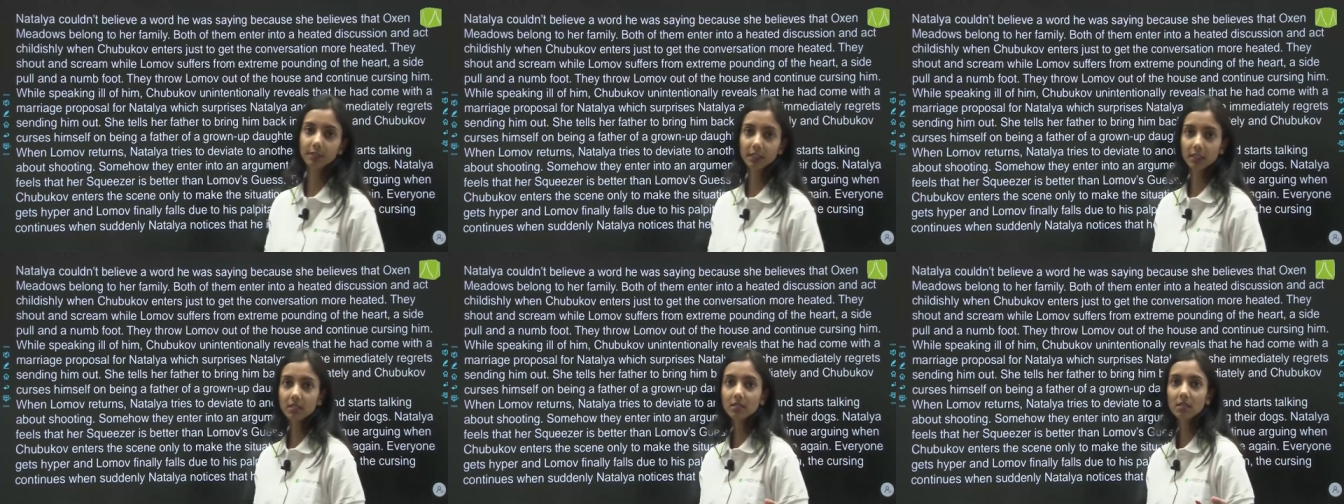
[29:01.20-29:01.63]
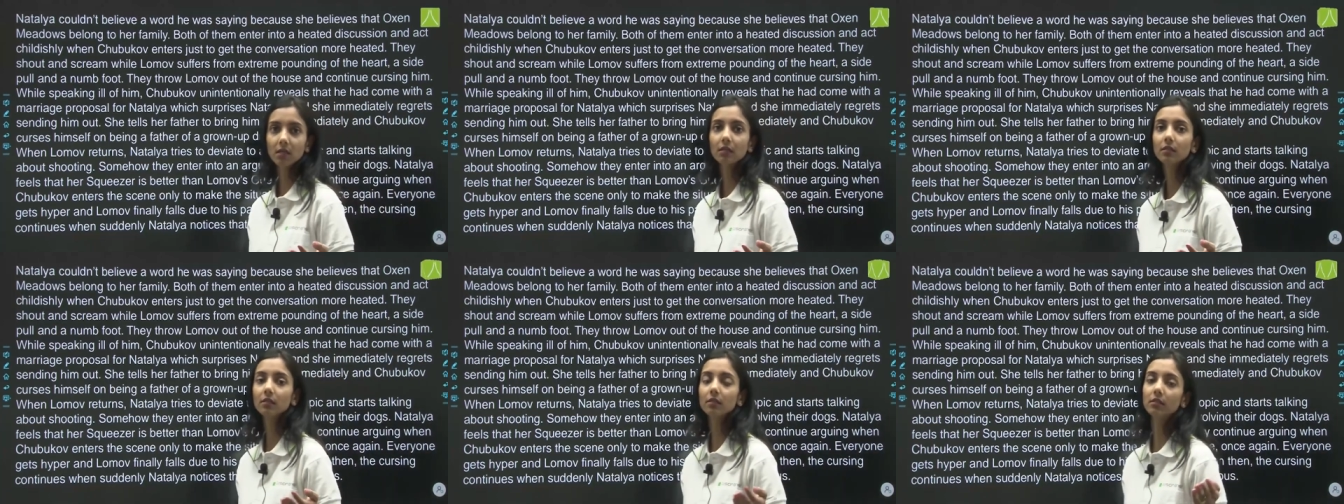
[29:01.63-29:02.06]
begins,
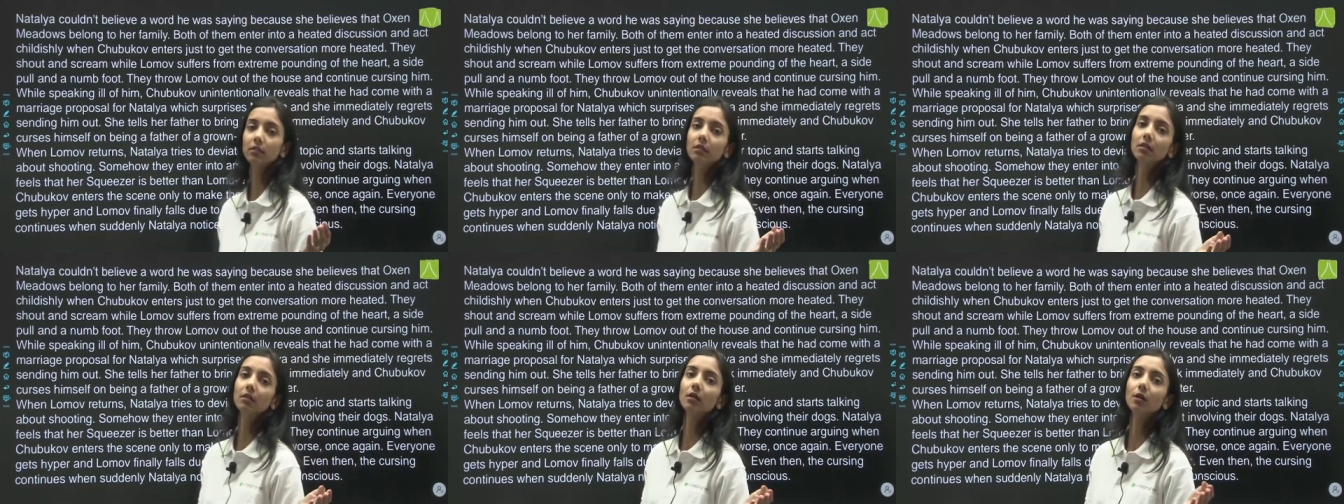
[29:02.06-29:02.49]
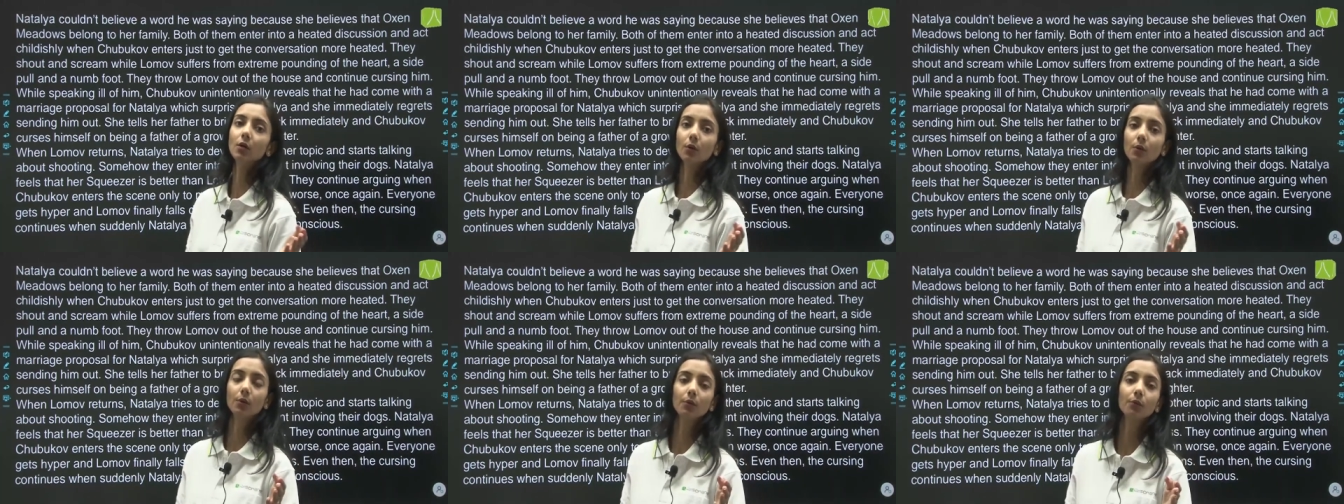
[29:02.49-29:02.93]
the
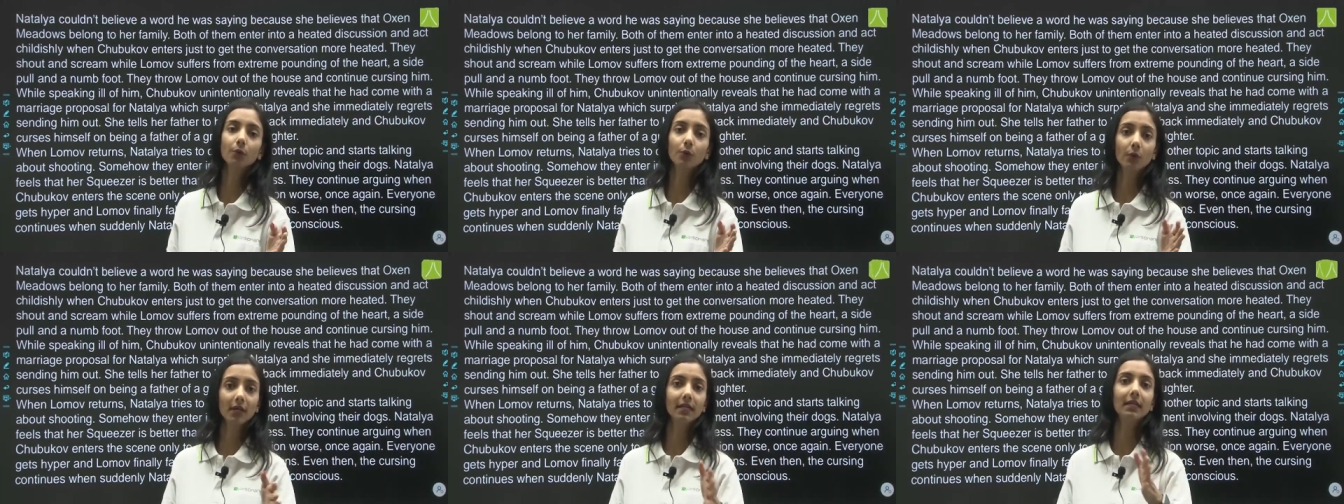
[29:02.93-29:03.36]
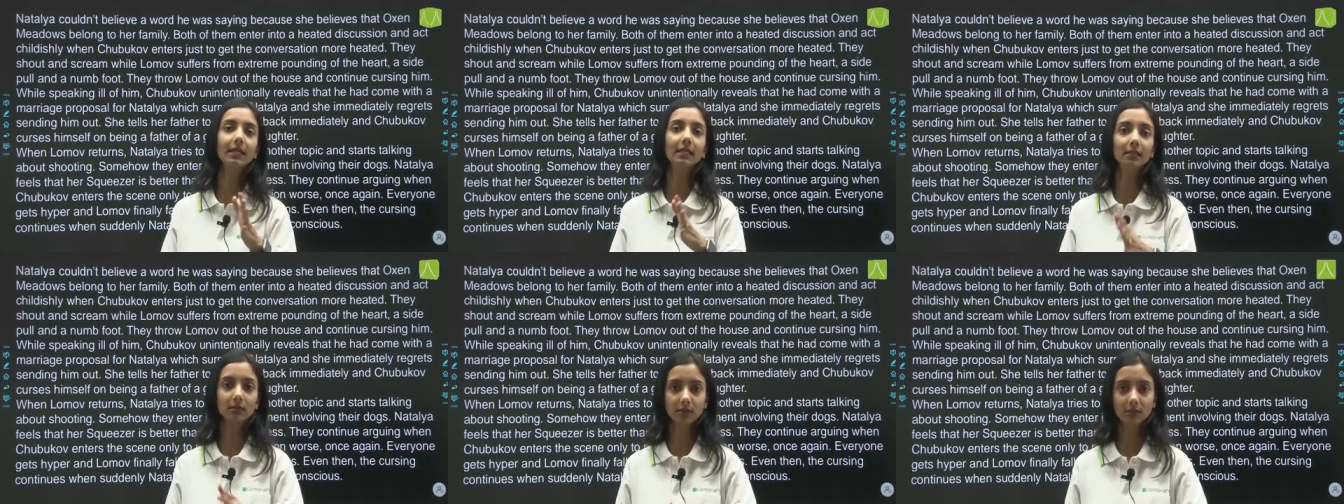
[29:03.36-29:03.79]

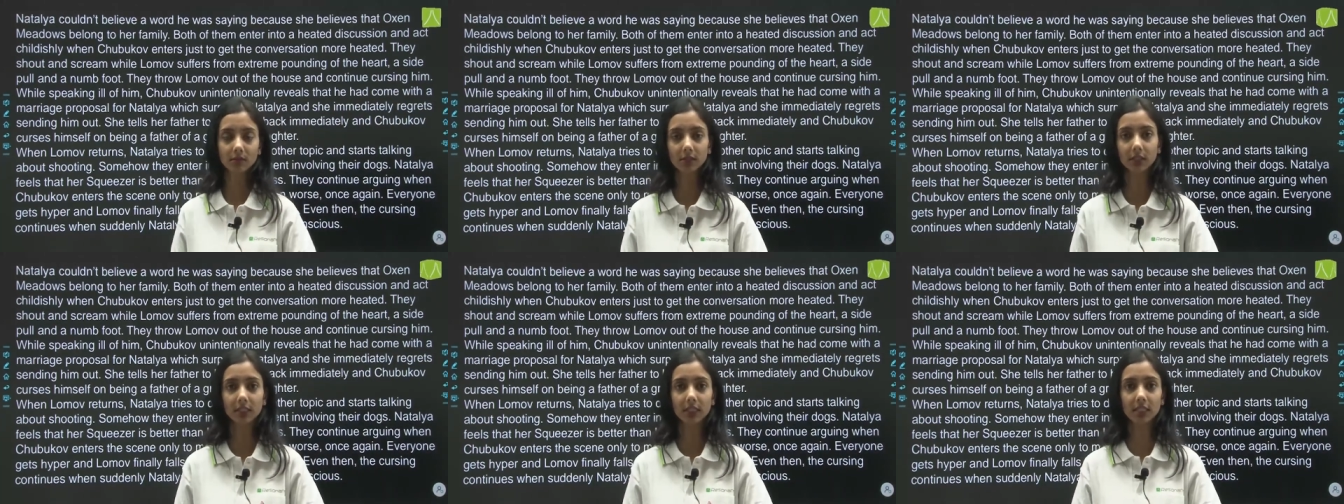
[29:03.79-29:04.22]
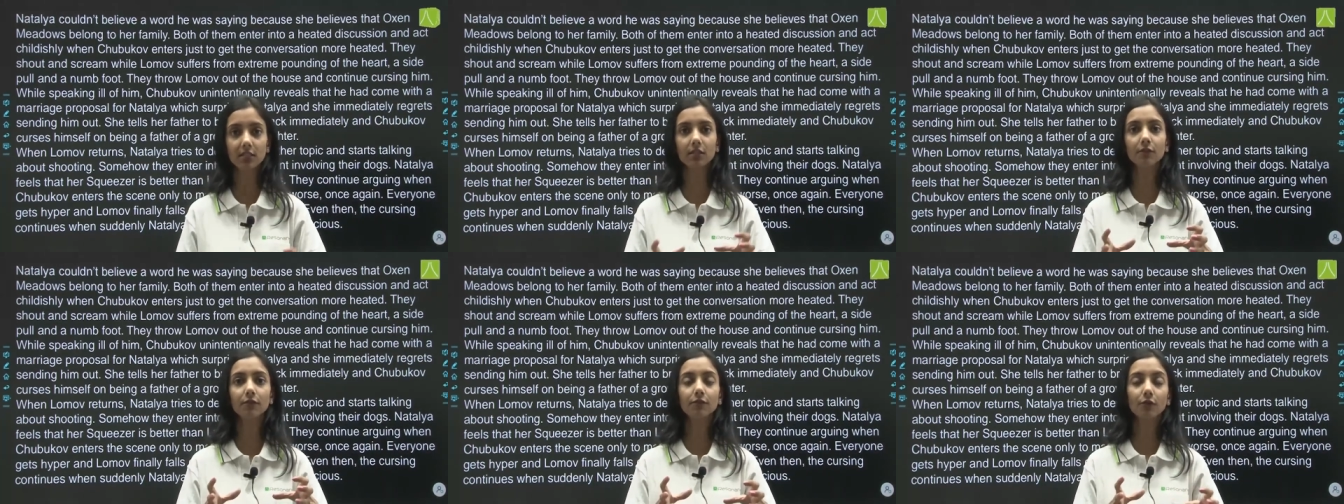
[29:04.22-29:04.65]
quarreling, the
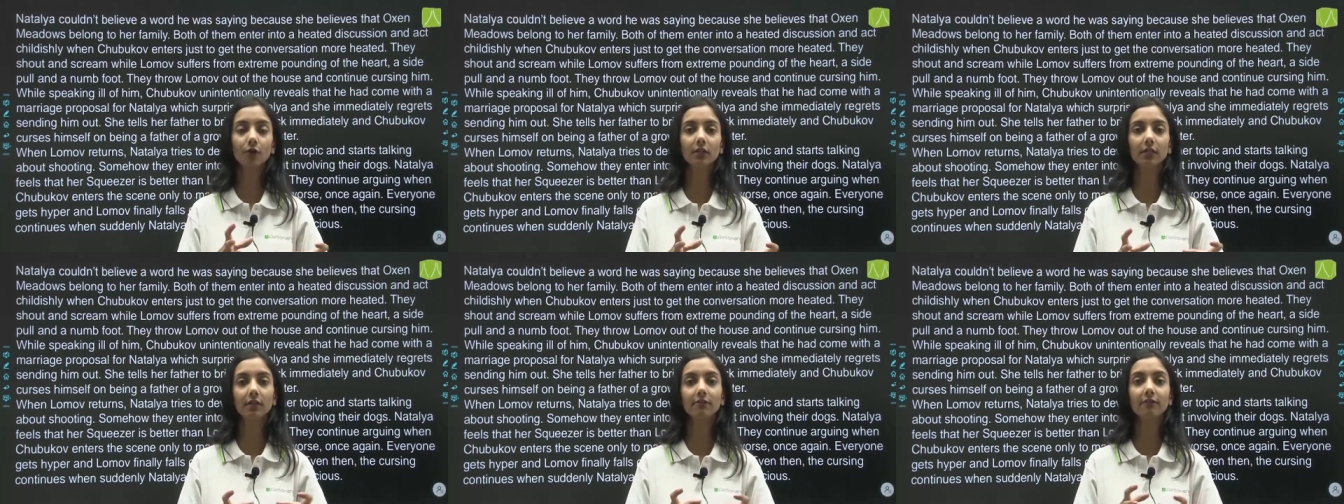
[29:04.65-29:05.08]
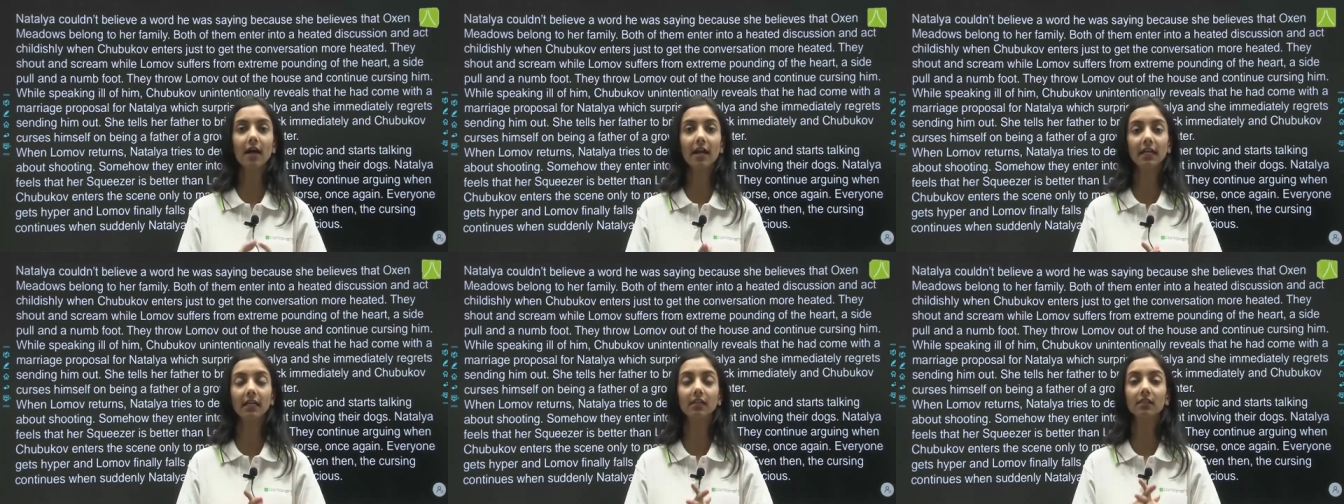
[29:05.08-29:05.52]
reason for their
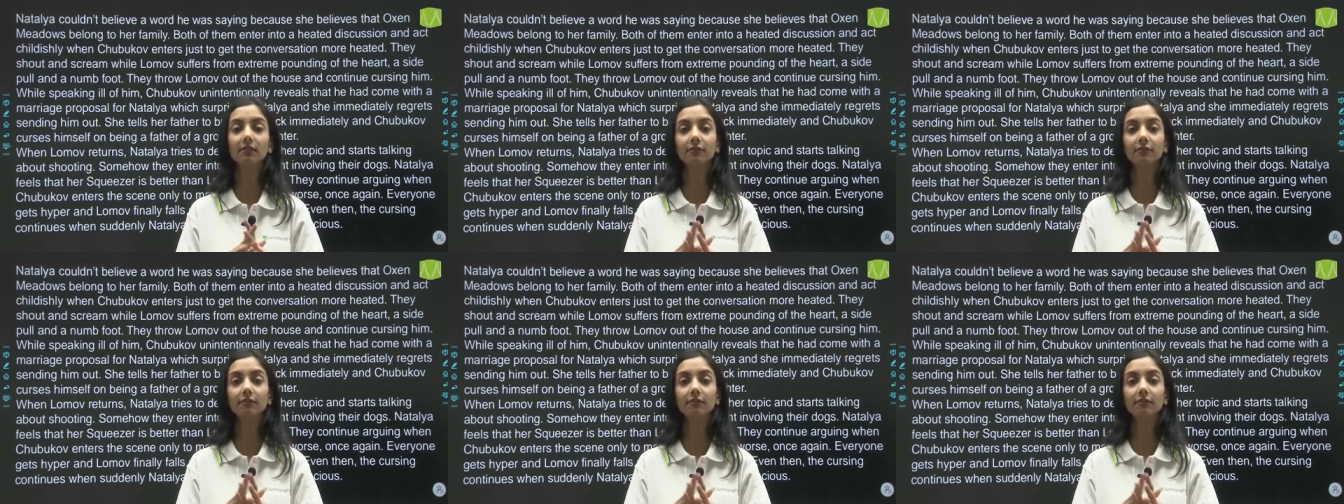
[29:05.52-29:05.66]
fighting.